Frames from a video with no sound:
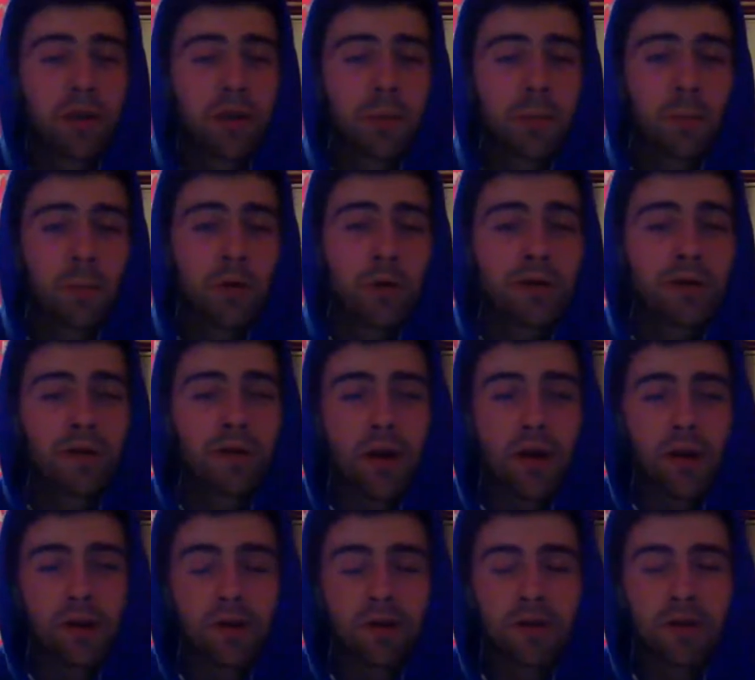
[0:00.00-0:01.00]
bit more
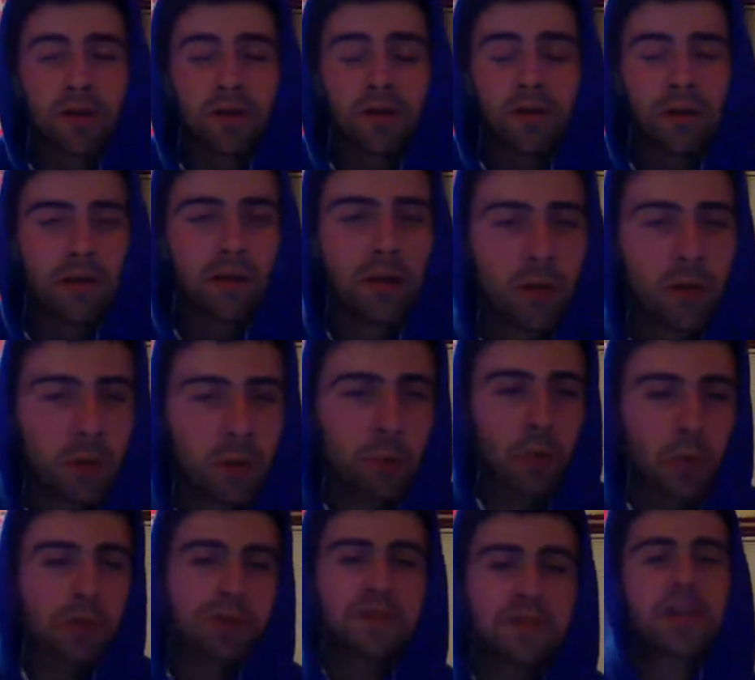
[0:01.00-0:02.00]

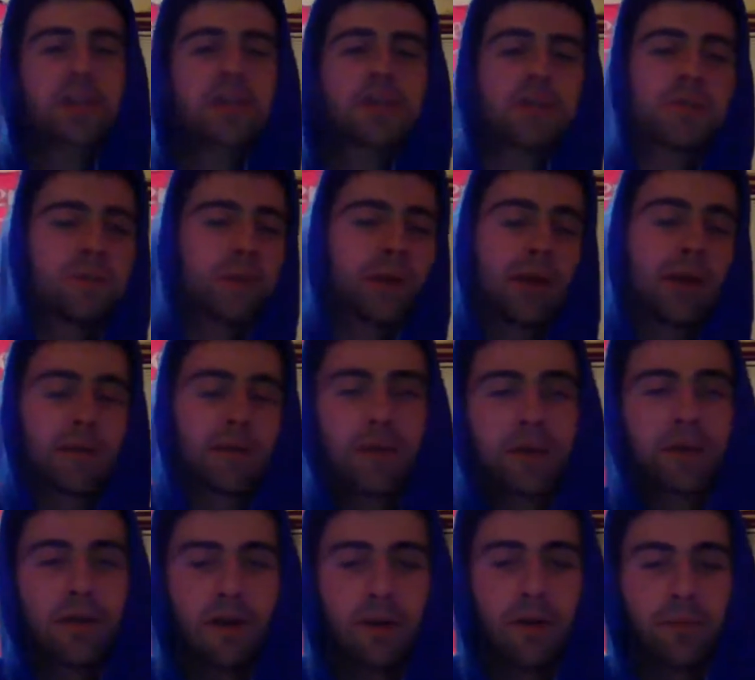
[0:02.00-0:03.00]
discussion about
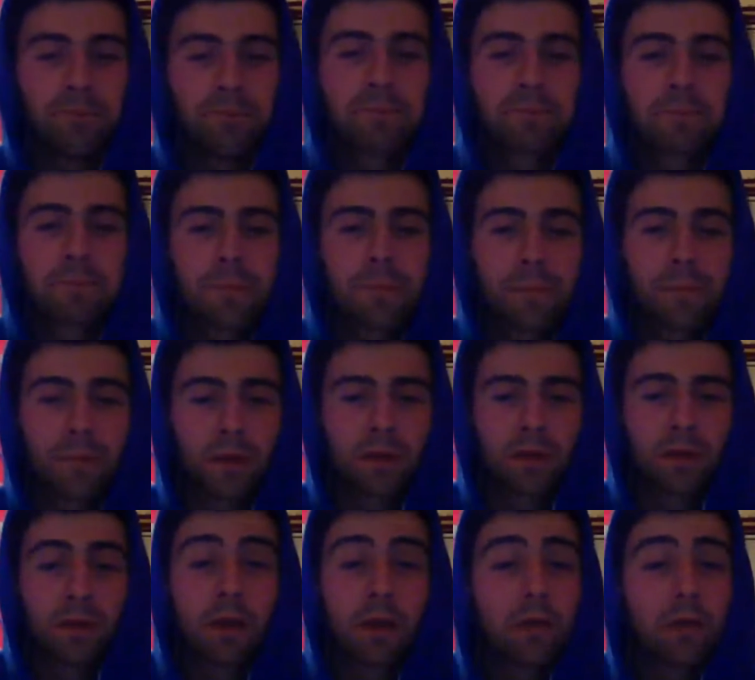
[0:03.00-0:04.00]

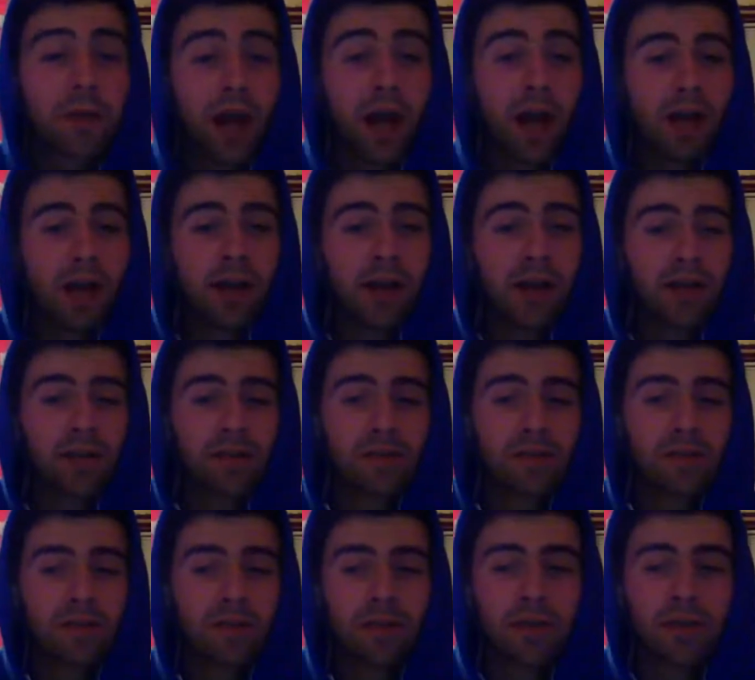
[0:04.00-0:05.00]
not only Ajax
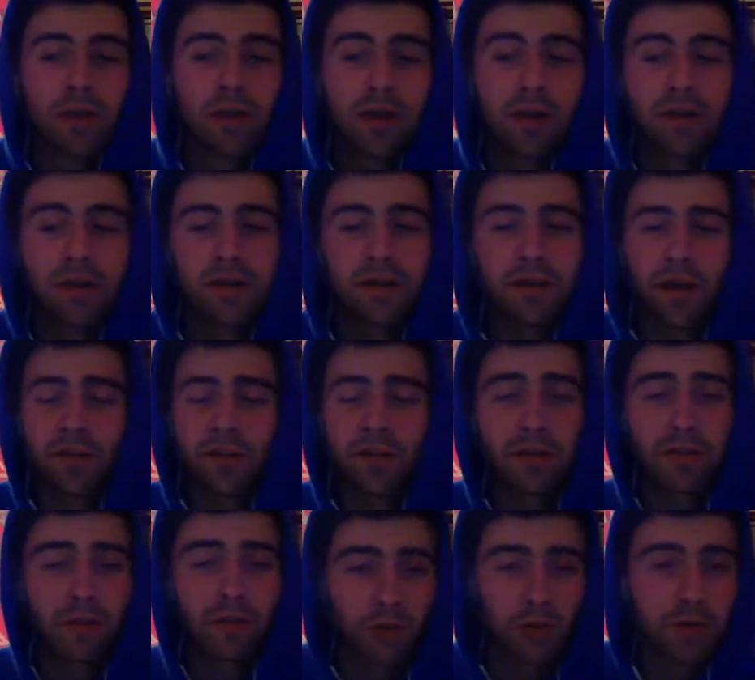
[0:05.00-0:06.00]
as a
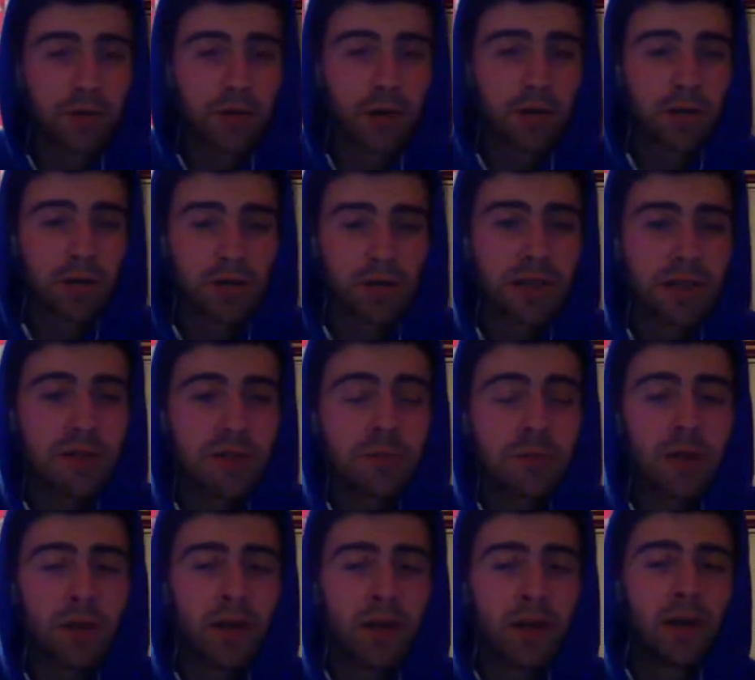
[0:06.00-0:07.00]
good young team
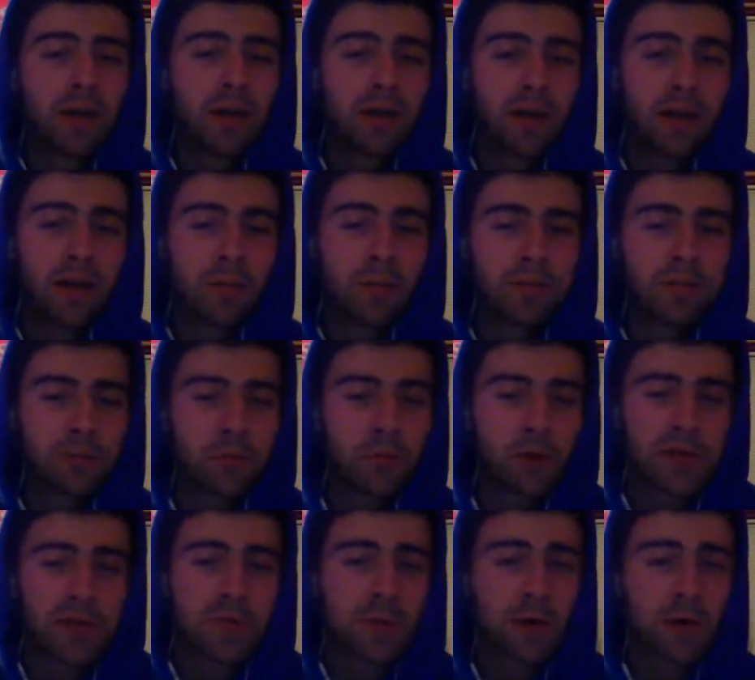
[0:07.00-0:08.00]
with some
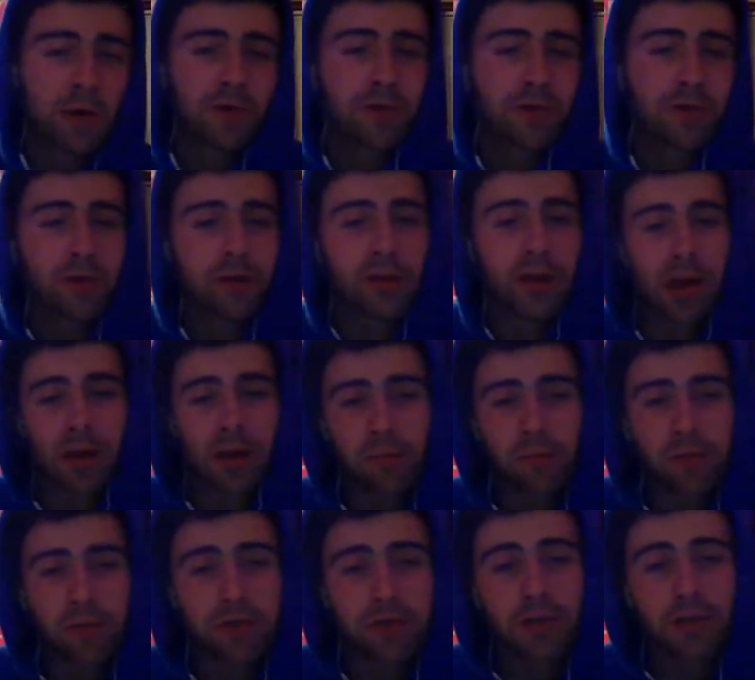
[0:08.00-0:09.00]
question marks, losing a lot of
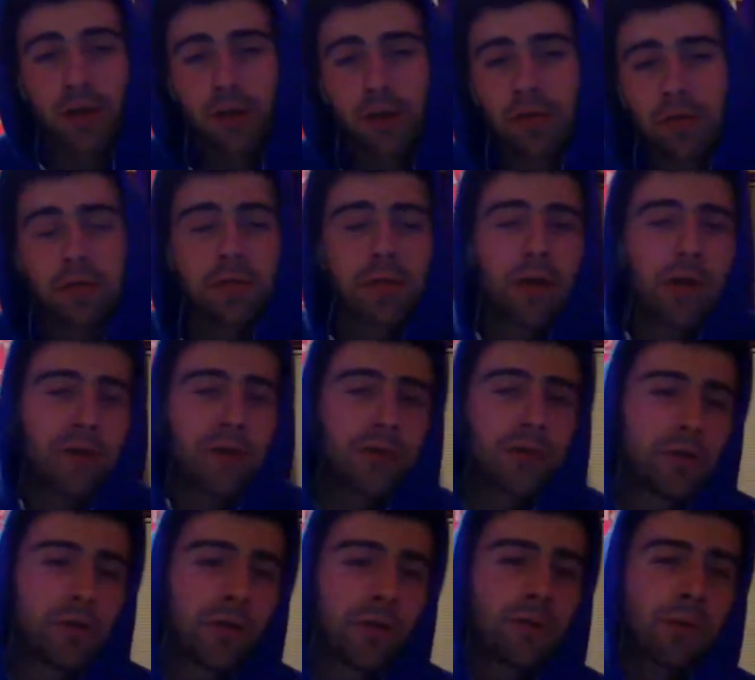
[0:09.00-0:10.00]
players to loan, but also
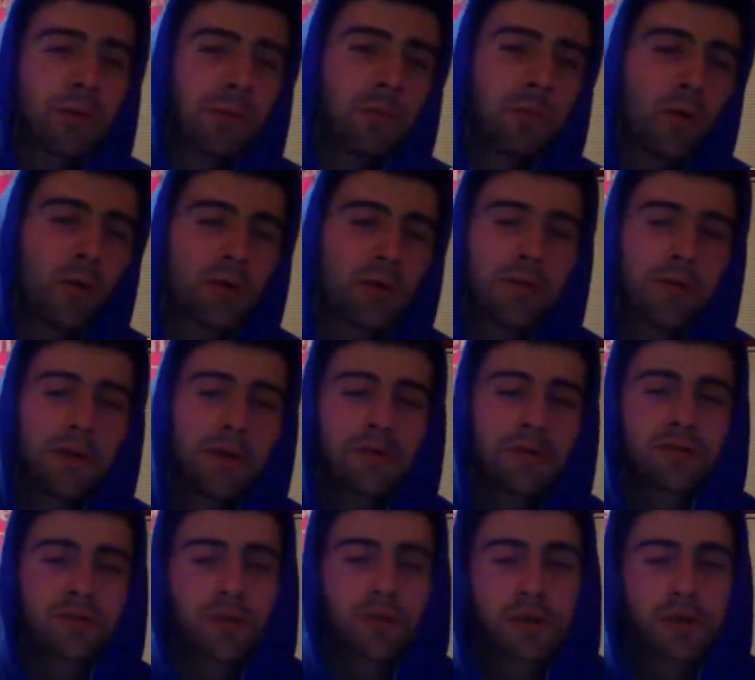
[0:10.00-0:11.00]
a little bit more about the
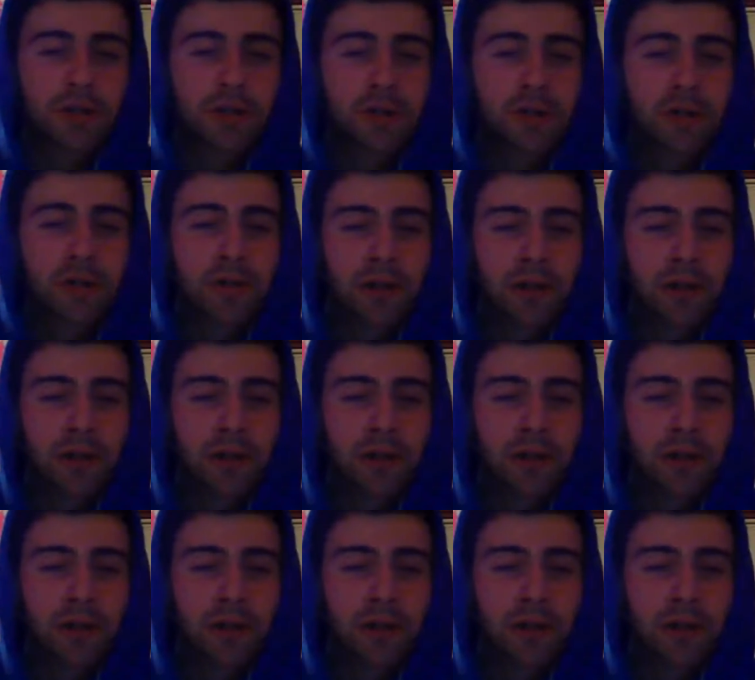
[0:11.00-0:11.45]
structure